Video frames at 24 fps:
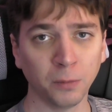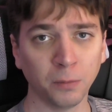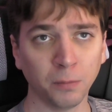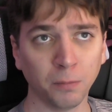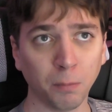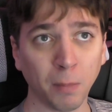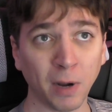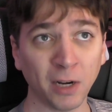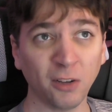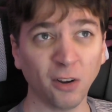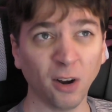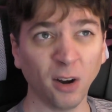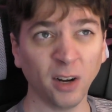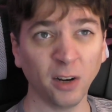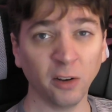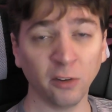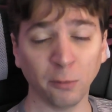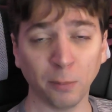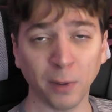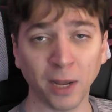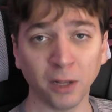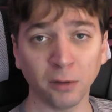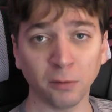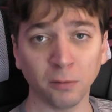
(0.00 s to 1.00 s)
my target is
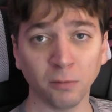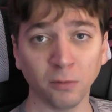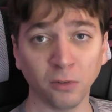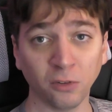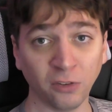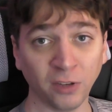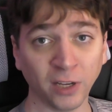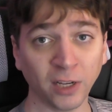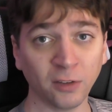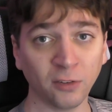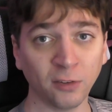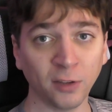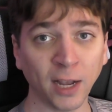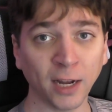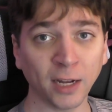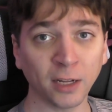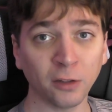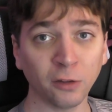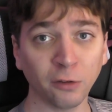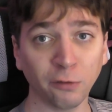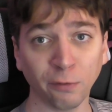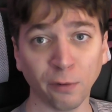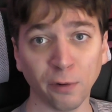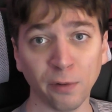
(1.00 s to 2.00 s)
about 6
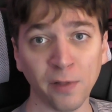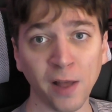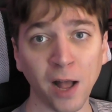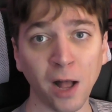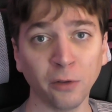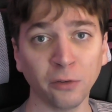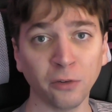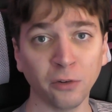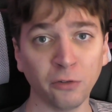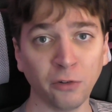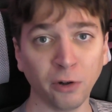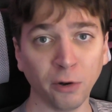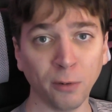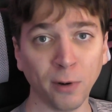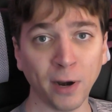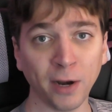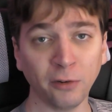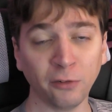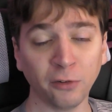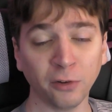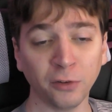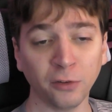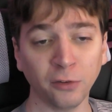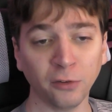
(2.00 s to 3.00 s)
seconds for 1,000
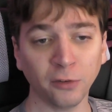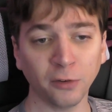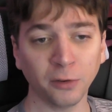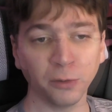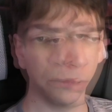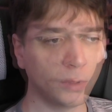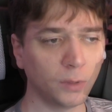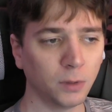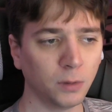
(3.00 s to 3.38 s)
generations.